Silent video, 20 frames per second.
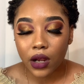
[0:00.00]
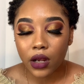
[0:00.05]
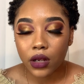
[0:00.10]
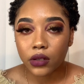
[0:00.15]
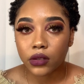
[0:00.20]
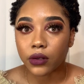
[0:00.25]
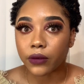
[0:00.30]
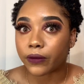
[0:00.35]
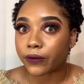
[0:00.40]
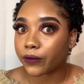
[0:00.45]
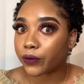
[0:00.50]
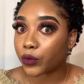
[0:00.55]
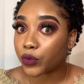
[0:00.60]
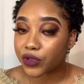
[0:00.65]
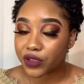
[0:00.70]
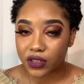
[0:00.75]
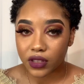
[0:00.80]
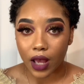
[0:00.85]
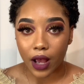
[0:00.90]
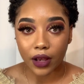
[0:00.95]
The
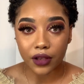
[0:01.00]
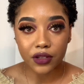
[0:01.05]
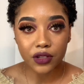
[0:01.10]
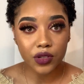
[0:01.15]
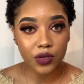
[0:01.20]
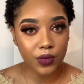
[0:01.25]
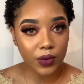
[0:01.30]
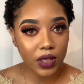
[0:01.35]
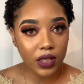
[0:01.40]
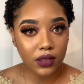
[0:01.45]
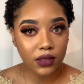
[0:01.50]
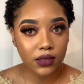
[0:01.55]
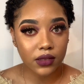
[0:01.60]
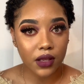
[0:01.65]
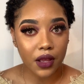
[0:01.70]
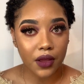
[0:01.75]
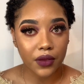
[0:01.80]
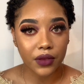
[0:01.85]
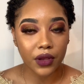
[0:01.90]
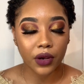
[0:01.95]
fruits are sweet,
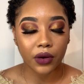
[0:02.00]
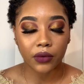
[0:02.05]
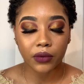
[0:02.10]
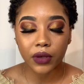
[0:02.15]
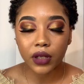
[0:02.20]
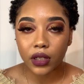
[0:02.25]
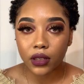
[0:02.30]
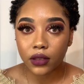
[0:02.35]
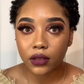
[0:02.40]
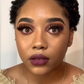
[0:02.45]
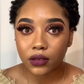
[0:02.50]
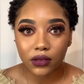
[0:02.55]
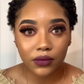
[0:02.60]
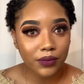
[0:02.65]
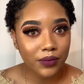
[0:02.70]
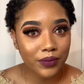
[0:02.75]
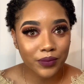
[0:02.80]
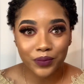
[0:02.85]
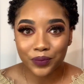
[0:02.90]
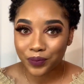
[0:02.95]
they're real.
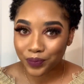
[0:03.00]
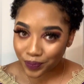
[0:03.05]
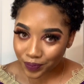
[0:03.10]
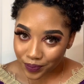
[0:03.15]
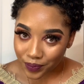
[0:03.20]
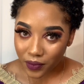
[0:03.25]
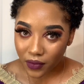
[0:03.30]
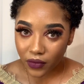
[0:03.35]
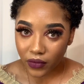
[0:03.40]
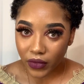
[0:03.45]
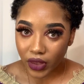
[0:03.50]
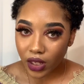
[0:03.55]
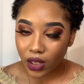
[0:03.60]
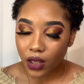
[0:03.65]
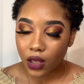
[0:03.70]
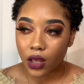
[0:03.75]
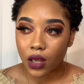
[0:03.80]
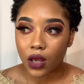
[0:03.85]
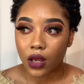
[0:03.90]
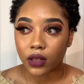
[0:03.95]

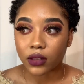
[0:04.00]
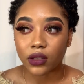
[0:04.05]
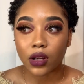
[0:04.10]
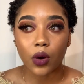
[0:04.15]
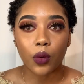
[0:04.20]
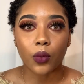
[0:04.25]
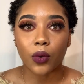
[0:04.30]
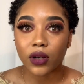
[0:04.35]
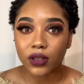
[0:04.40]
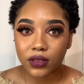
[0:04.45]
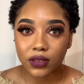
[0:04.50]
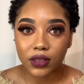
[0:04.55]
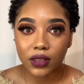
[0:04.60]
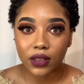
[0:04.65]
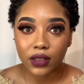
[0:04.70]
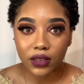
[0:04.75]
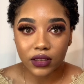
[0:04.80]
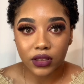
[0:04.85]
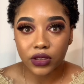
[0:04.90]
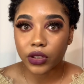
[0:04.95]
The water,
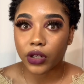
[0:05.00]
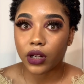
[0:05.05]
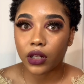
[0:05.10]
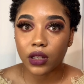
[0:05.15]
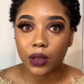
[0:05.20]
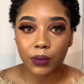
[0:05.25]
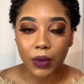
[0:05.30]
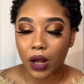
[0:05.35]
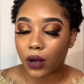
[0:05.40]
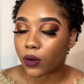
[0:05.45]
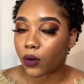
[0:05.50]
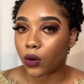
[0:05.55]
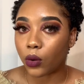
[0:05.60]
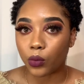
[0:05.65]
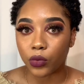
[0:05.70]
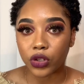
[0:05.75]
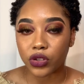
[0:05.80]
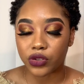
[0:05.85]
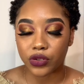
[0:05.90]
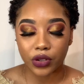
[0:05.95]
literally back home
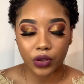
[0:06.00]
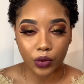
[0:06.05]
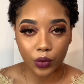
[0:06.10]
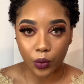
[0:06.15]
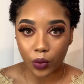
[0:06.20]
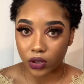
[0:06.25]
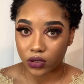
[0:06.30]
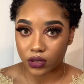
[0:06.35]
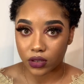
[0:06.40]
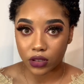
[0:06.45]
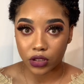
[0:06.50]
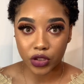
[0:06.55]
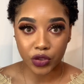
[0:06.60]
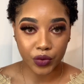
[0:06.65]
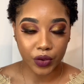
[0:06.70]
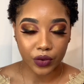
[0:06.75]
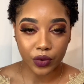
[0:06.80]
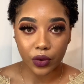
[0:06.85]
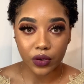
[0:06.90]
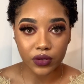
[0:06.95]
we drink water
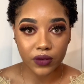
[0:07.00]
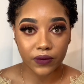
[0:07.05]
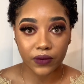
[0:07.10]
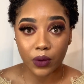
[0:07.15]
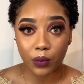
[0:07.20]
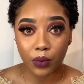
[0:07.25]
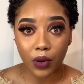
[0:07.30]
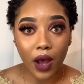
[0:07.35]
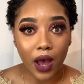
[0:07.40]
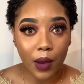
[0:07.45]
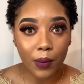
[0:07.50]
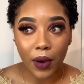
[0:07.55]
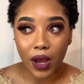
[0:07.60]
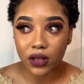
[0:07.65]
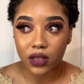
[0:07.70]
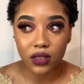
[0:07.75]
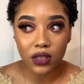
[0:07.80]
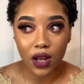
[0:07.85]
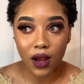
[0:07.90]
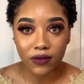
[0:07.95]
straight out of the pipe. I
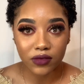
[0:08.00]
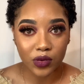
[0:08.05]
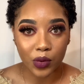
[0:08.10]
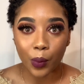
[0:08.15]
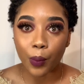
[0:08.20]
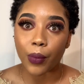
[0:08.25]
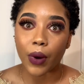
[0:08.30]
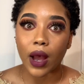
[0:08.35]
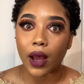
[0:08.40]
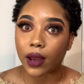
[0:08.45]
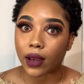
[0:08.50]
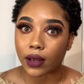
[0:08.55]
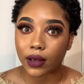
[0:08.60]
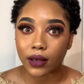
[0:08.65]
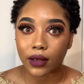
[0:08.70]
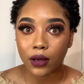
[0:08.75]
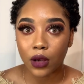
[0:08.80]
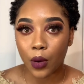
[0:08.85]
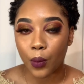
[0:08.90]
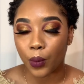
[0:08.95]
didn't have to buy
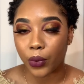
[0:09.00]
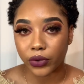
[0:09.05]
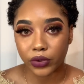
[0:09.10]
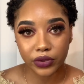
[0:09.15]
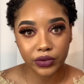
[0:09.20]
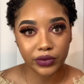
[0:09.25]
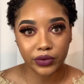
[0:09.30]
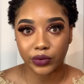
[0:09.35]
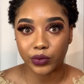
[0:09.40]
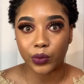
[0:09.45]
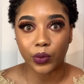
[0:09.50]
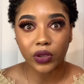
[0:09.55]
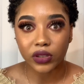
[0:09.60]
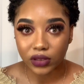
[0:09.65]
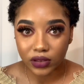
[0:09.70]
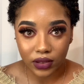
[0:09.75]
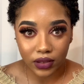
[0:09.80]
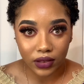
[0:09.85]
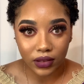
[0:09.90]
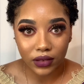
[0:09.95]
bottled
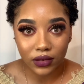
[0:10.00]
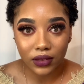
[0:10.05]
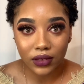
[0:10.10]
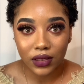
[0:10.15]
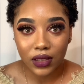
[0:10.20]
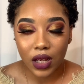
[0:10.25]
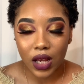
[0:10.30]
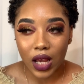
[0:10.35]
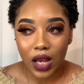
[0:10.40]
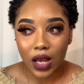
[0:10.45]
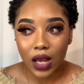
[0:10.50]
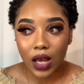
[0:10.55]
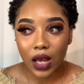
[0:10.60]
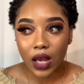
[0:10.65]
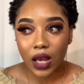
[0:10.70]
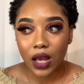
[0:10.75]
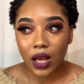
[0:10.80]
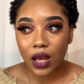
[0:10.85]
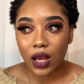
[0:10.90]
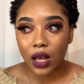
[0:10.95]
water.
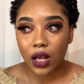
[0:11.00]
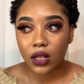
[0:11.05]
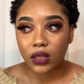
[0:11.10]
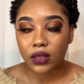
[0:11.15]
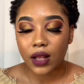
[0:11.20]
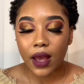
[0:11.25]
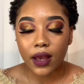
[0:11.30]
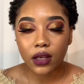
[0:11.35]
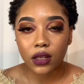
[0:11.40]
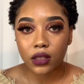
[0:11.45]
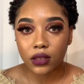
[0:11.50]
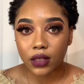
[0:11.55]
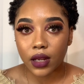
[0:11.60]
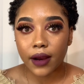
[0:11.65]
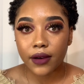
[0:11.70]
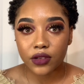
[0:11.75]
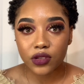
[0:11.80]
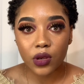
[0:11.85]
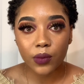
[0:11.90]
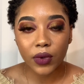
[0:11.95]
Like there are
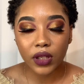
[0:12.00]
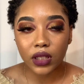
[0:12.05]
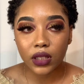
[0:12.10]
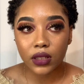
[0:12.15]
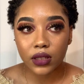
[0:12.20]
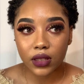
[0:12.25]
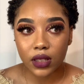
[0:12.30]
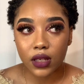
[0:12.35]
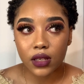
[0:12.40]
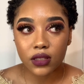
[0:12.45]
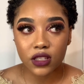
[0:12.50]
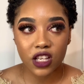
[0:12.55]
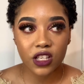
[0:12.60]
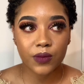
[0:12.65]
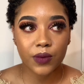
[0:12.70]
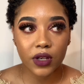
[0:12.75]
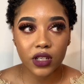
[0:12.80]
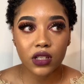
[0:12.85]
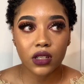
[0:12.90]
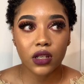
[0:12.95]
so many things,
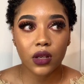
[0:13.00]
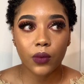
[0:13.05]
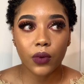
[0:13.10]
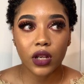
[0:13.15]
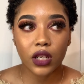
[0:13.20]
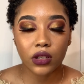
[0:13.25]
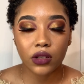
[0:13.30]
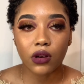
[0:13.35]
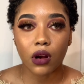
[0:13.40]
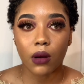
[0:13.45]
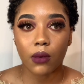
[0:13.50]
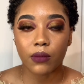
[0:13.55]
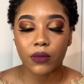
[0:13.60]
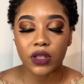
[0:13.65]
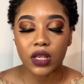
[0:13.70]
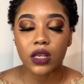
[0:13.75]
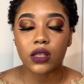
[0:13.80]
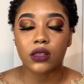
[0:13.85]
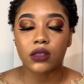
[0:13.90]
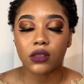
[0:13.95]
especially when it comes
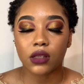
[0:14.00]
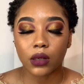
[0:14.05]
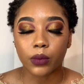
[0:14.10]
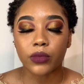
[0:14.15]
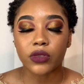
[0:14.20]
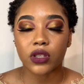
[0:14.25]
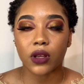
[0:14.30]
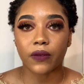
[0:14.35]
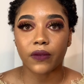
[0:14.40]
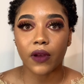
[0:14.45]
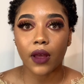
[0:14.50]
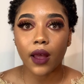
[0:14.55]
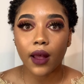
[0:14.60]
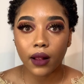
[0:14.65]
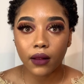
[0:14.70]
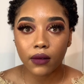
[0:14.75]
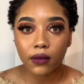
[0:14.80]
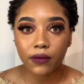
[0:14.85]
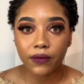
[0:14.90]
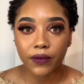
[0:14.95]
in terms of
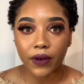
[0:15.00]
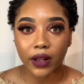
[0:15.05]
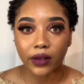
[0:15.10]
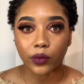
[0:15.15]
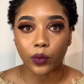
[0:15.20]
health and